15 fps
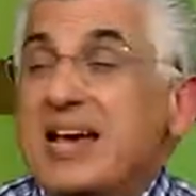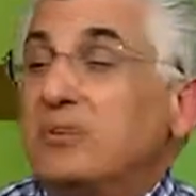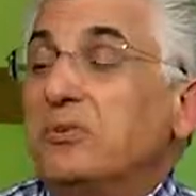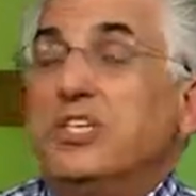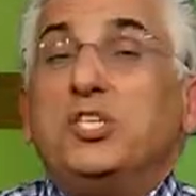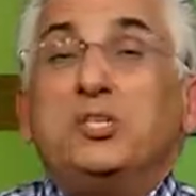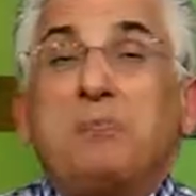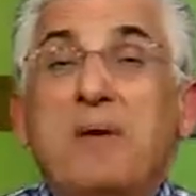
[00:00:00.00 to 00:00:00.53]

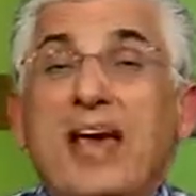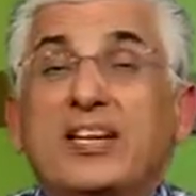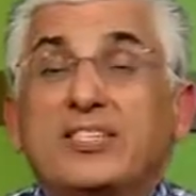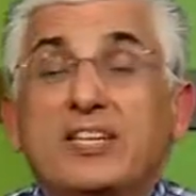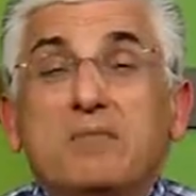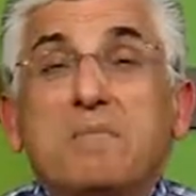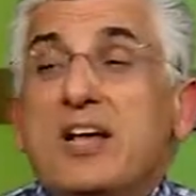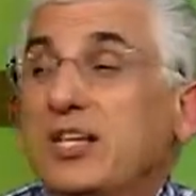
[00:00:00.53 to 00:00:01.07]
respect
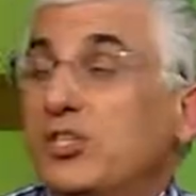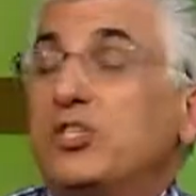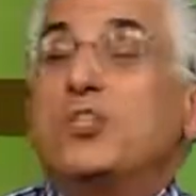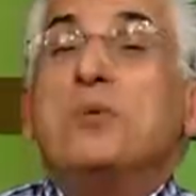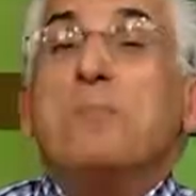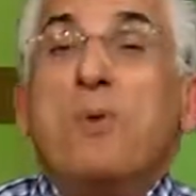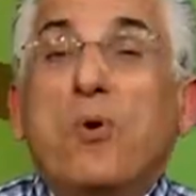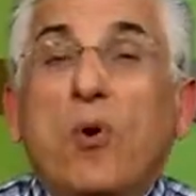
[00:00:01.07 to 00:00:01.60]
them,
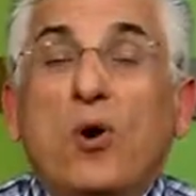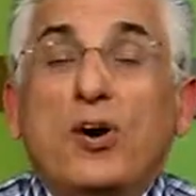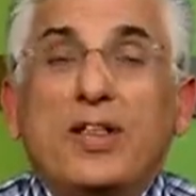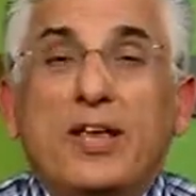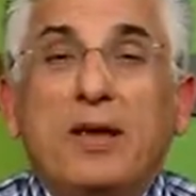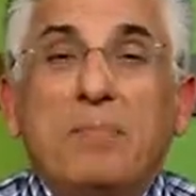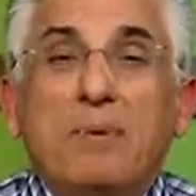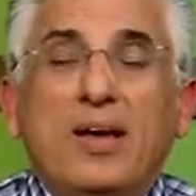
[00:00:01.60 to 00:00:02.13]
support
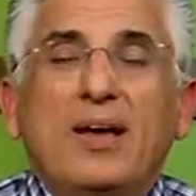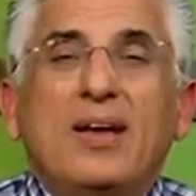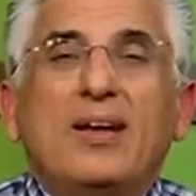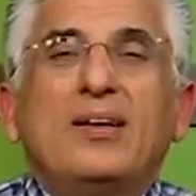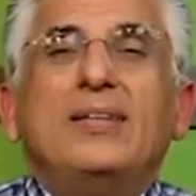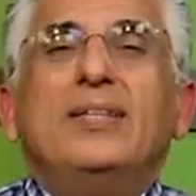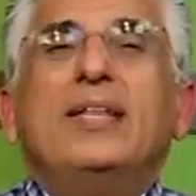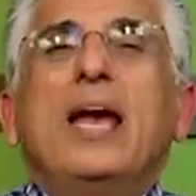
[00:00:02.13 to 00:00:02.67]
them,
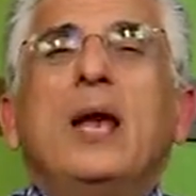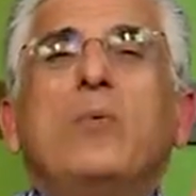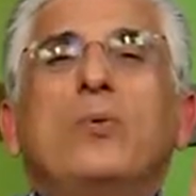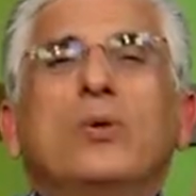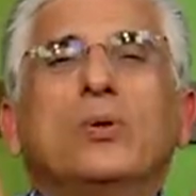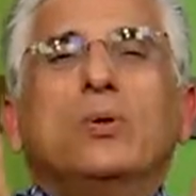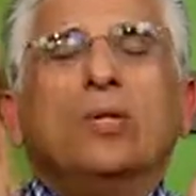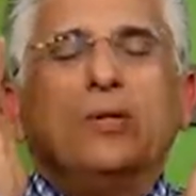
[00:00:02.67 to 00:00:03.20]
they
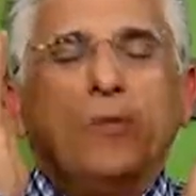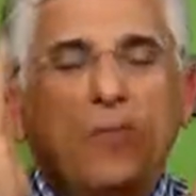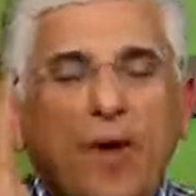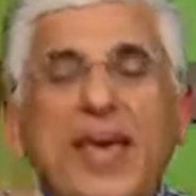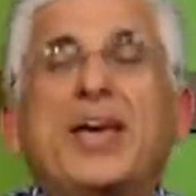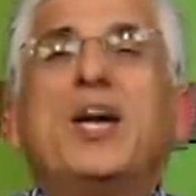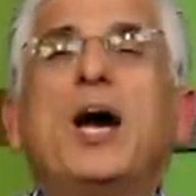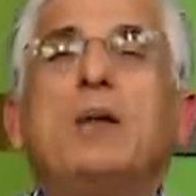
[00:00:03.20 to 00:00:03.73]
will
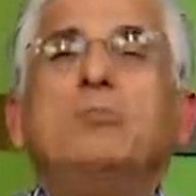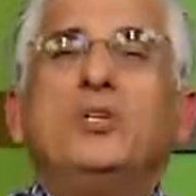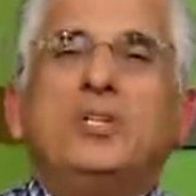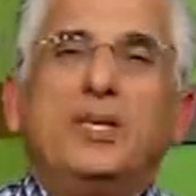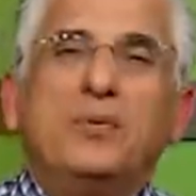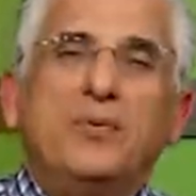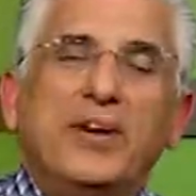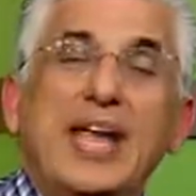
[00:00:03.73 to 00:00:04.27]
wake up to
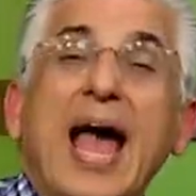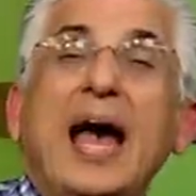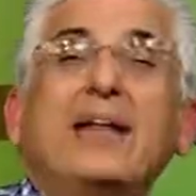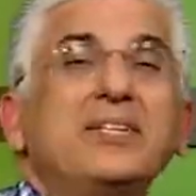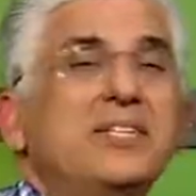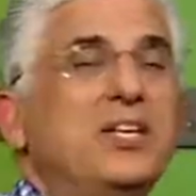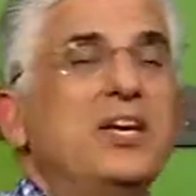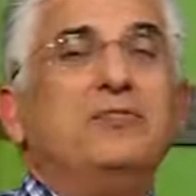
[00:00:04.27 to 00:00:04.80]
the
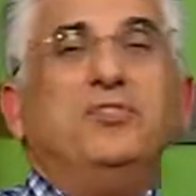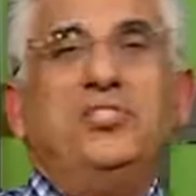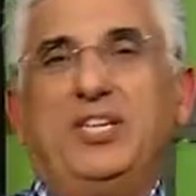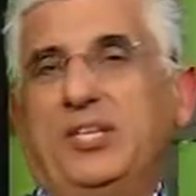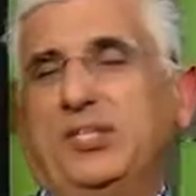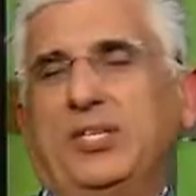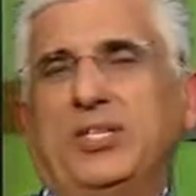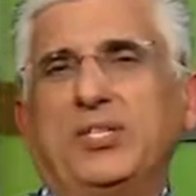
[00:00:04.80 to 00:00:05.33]
reality of
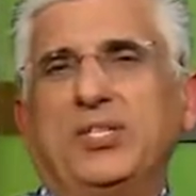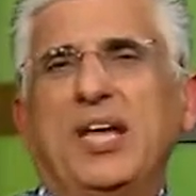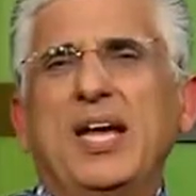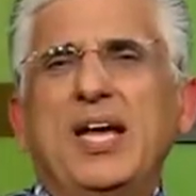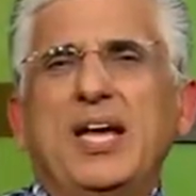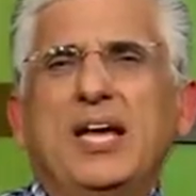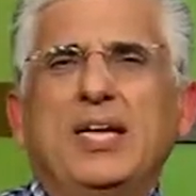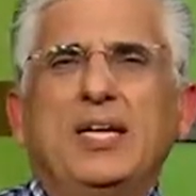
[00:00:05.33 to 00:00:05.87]
Jesus.
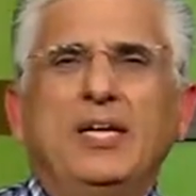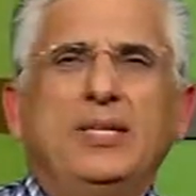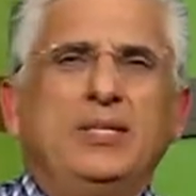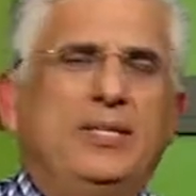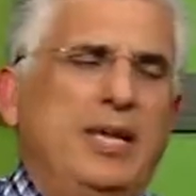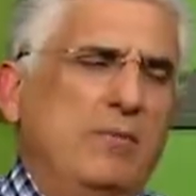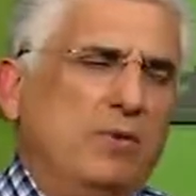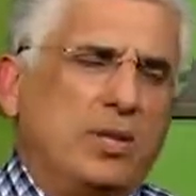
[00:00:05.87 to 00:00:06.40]

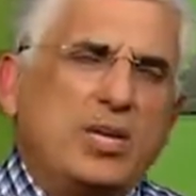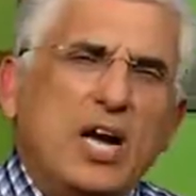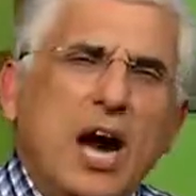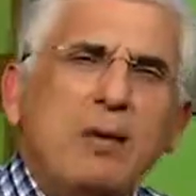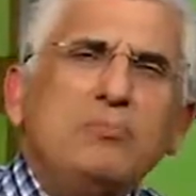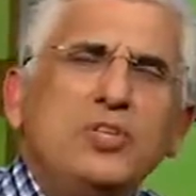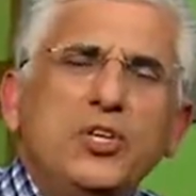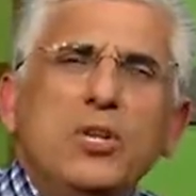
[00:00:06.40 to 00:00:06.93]
They will
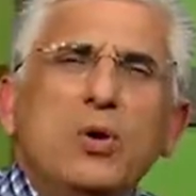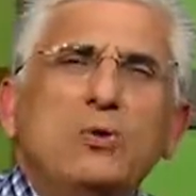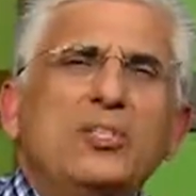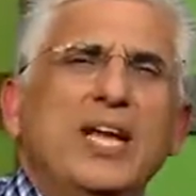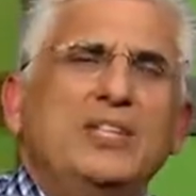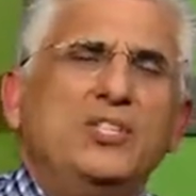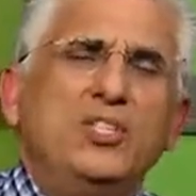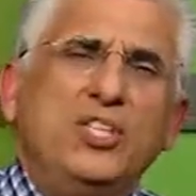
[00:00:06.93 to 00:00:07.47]
come to know
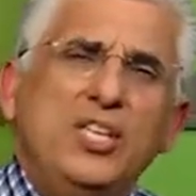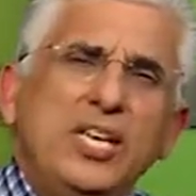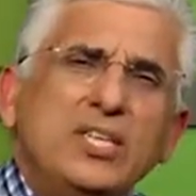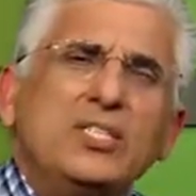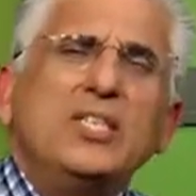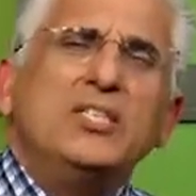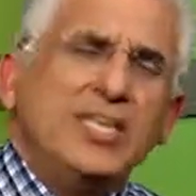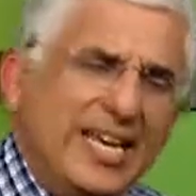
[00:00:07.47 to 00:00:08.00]
that
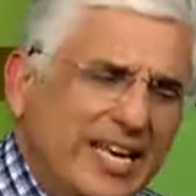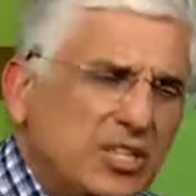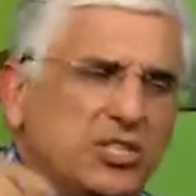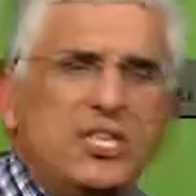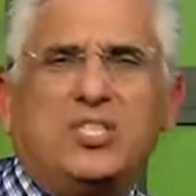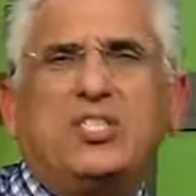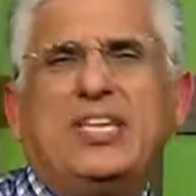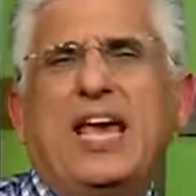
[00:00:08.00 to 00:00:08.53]
Jesus is
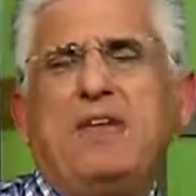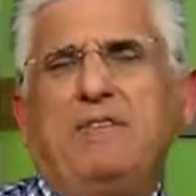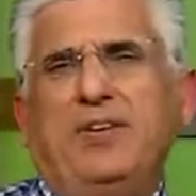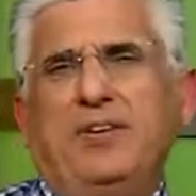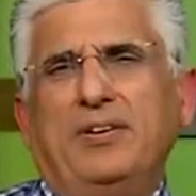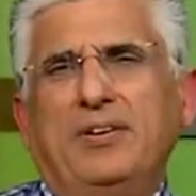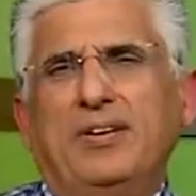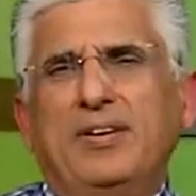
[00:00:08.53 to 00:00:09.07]
the
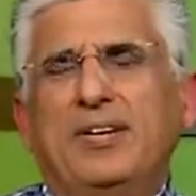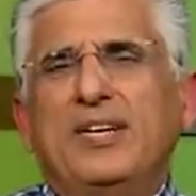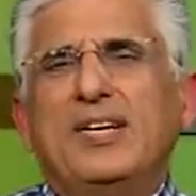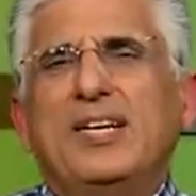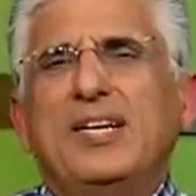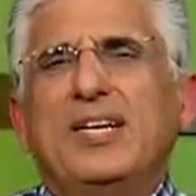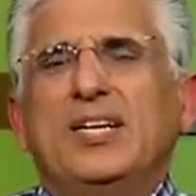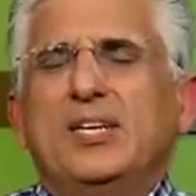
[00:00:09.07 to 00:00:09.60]
Savior.
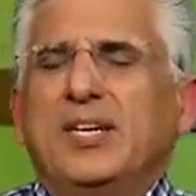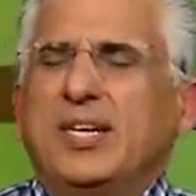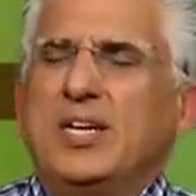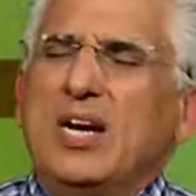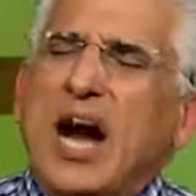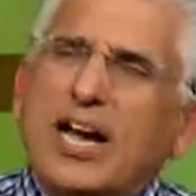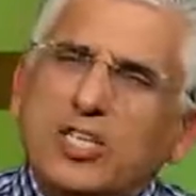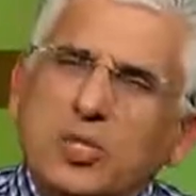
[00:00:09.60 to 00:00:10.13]

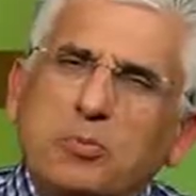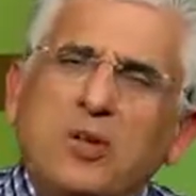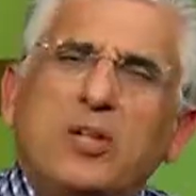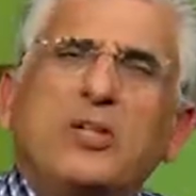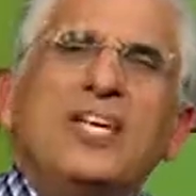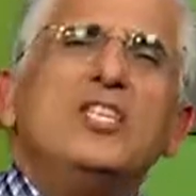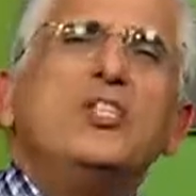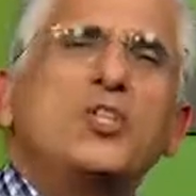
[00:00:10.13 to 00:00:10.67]

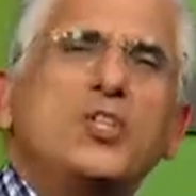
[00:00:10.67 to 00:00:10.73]
Gospel is